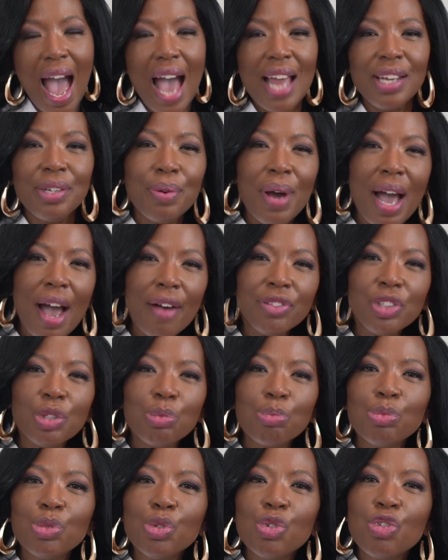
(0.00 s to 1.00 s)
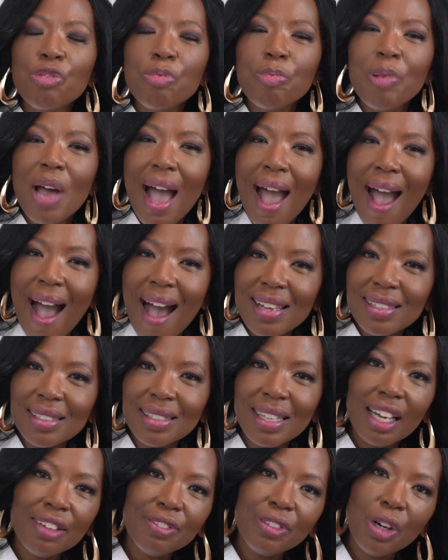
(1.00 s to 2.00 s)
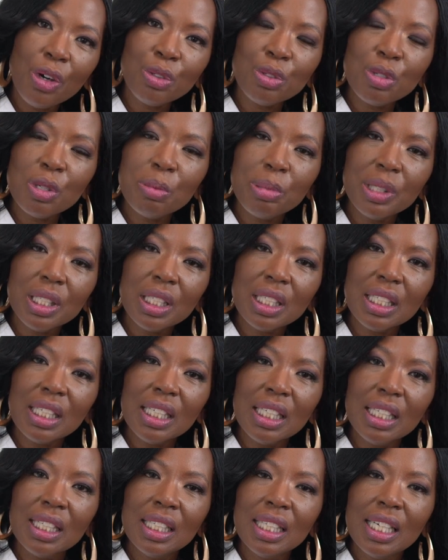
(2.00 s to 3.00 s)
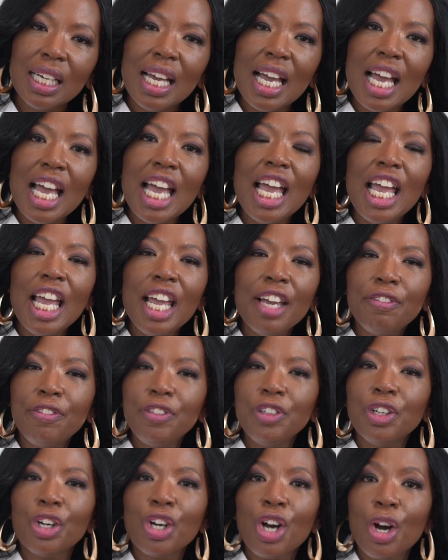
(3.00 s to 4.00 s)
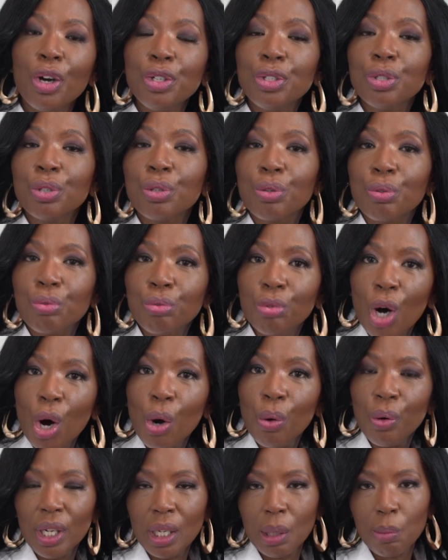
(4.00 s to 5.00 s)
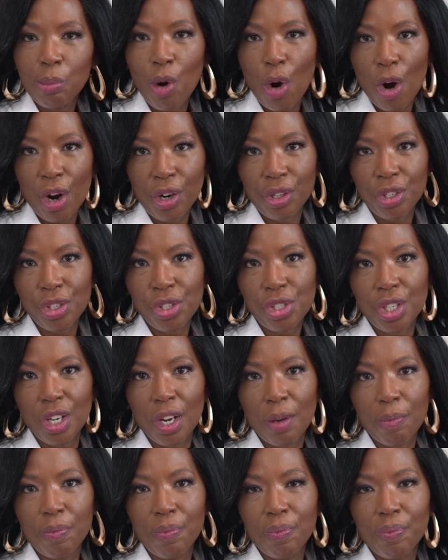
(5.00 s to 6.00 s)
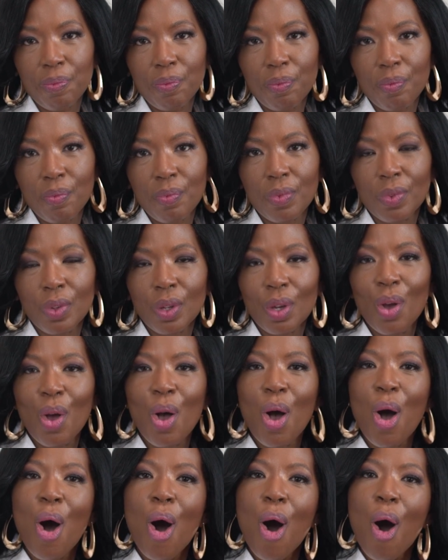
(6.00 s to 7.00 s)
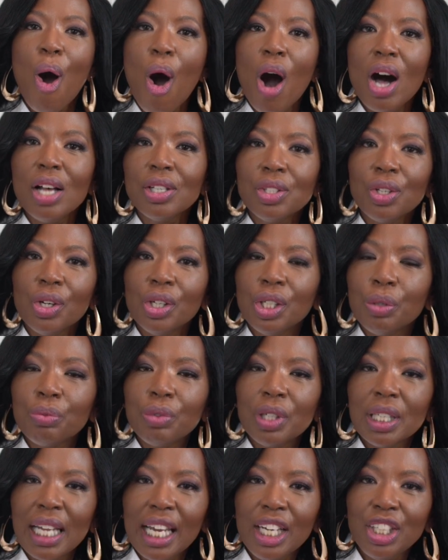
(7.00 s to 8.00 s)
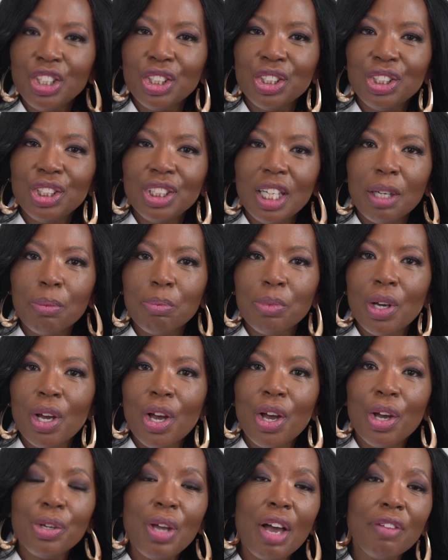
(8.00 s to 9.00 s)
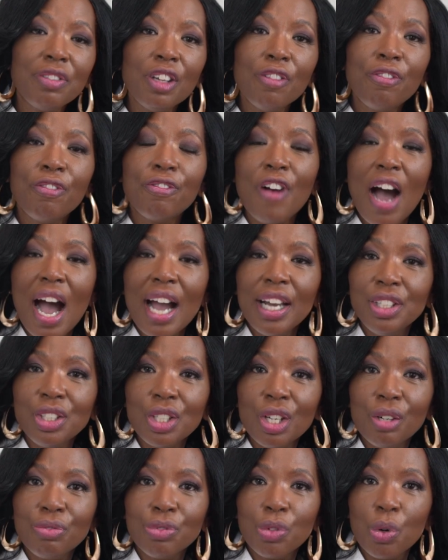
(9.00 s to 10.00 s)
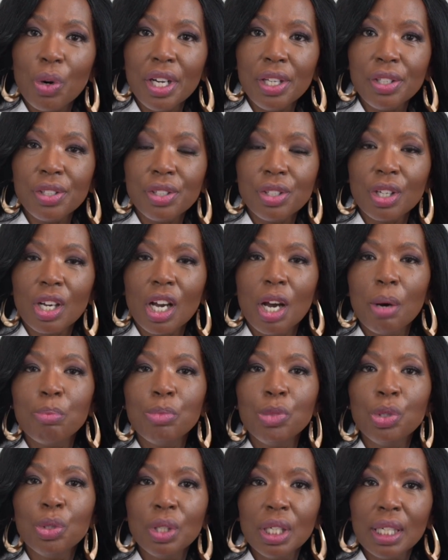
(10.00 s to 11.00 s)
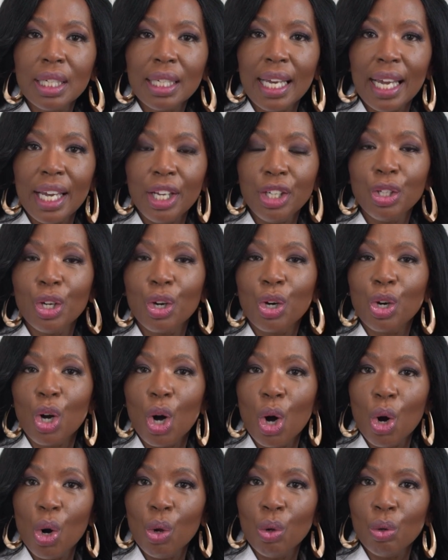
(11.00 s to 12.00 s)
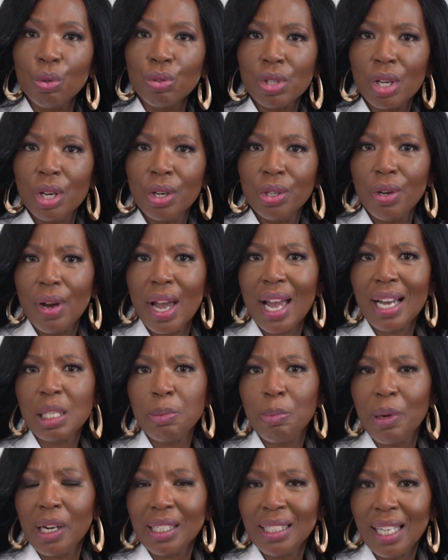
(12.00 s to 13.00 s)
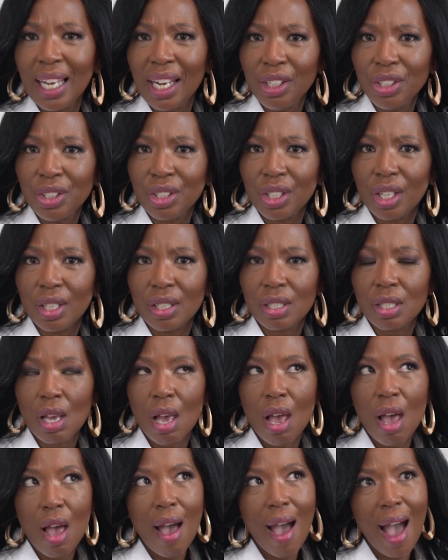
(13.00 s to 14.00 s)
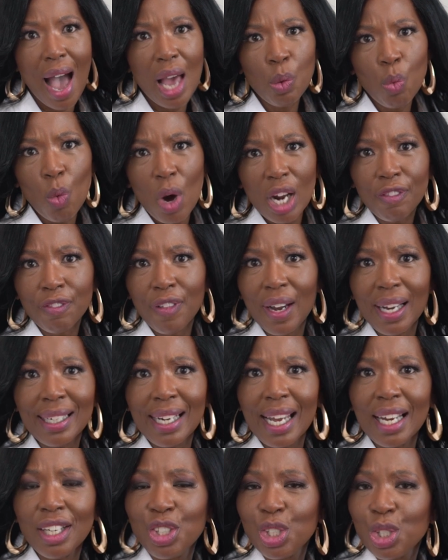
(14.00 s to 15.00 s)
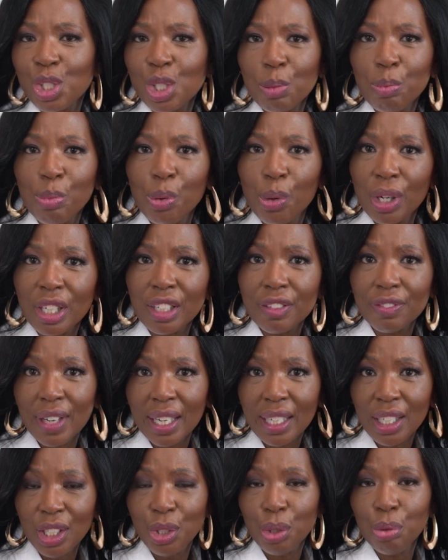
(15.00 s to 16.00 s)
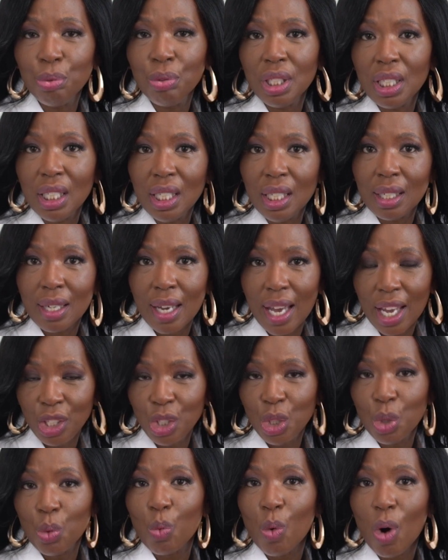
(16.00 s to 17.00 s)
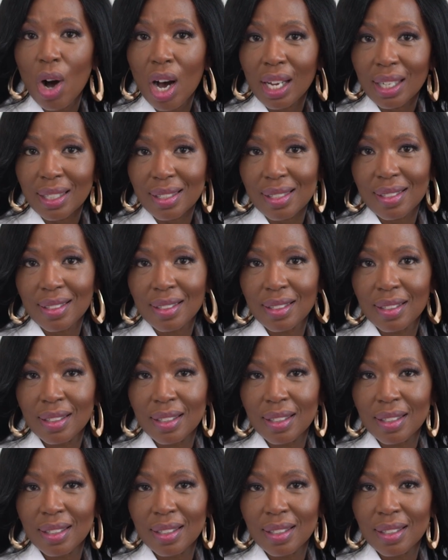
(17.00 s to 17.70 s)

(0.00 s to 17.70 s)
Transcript: And you have to move past that vulnerability if you're going to grow in a partnership. Also in a relationship, you have to find your voice to communicate your goals, your expectations, and what financial support, if any, you need and you want.